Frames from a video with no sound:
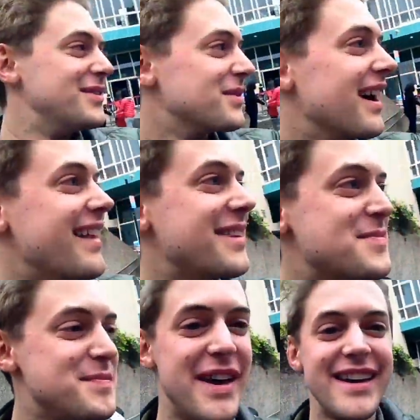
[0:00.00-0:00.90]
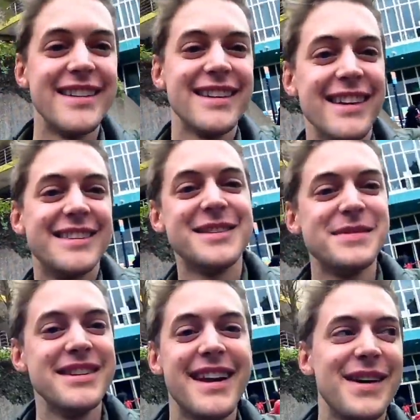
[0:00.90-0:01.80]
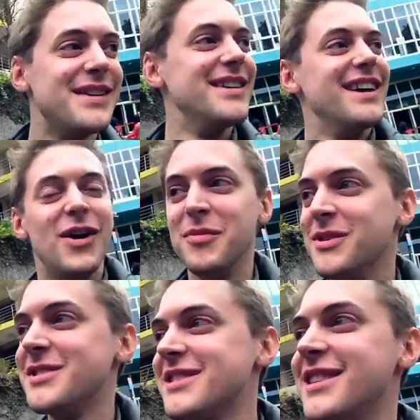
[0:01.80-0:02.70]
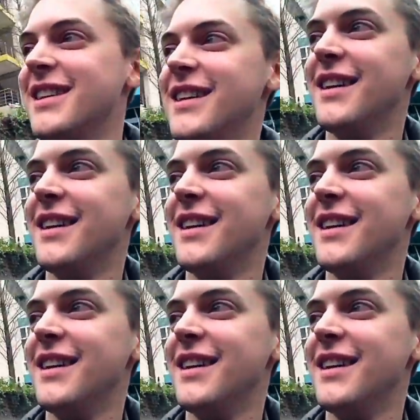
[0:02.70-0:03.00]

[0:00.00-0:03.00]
We're, We're at the panda at the... exhibit now? Almost?